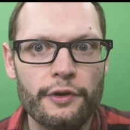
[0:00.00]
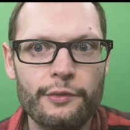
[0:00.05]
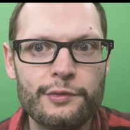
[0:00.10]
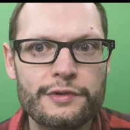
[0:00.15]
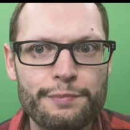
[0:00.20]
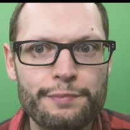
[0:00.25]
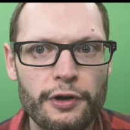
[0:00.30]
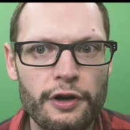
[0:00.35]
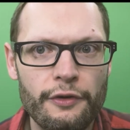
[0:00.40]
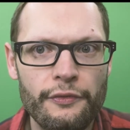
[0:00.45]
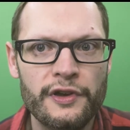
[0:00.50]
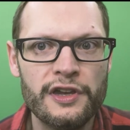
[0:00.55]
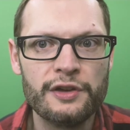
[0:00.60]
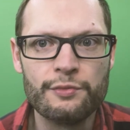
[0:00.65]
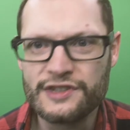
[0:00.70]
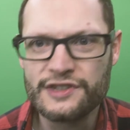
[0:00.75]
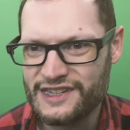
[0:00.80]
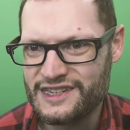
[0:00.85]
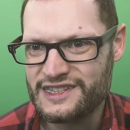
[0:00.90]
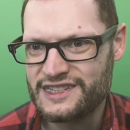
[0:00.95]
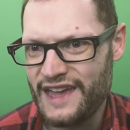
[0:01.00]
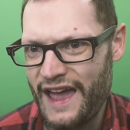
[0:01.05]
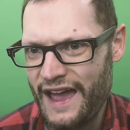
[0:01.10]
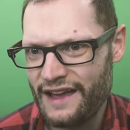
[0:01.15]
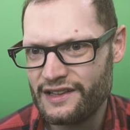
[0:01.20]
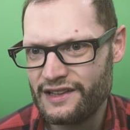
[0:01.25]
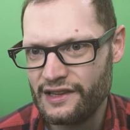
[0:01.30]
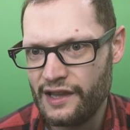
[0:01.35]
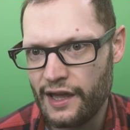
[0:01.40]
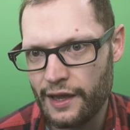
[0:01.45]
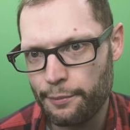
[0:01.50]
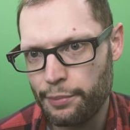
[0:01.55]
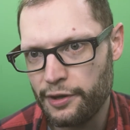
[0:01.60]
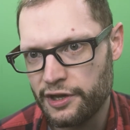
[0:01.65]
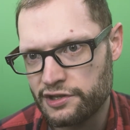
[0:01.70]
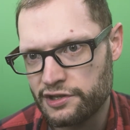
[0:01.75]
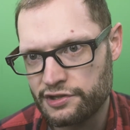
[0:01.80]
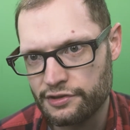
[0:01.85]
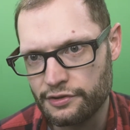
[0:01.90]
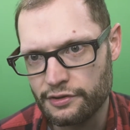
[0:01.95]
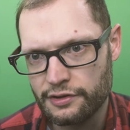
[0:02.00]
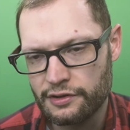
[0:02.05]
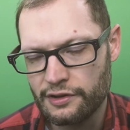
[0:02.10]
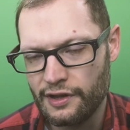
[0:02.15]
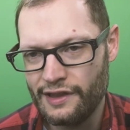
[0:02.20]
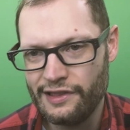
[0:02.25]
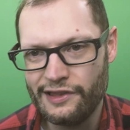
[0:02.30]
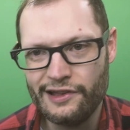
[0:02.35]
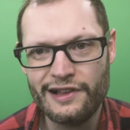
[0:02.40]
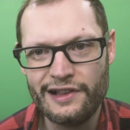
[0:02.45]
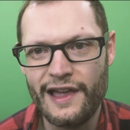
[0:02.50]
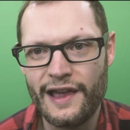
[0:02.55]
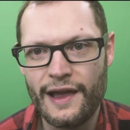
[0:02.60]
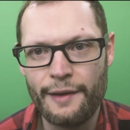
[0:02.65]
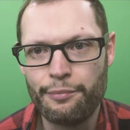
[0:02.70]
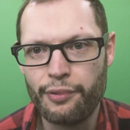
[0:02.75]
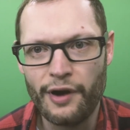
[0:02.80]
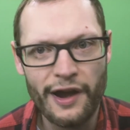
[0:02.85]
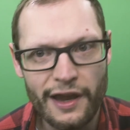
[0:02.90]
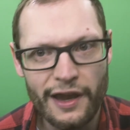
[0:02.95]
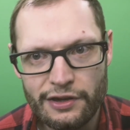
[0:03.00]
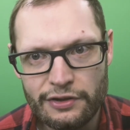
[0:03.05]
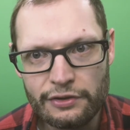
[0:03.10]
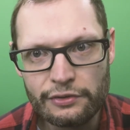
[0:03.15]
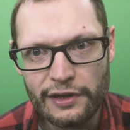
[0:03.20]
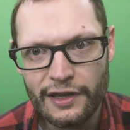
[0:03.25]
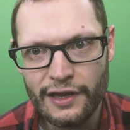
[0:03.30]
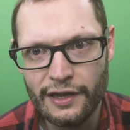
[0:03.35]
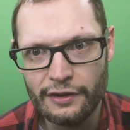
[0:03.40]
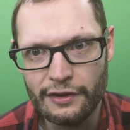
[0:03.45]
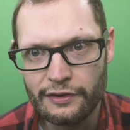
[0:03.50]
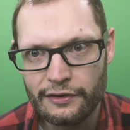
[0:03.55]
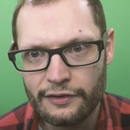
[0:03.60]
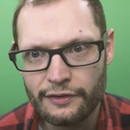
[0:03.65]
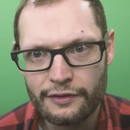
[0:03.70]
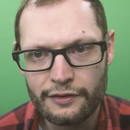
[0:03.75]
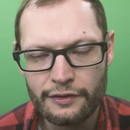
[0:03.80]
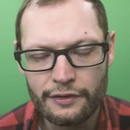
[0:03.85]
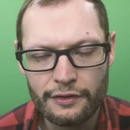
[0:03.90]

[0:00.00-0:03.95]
It was perfect. It was exactly like pictured. It looked like a brand new lens.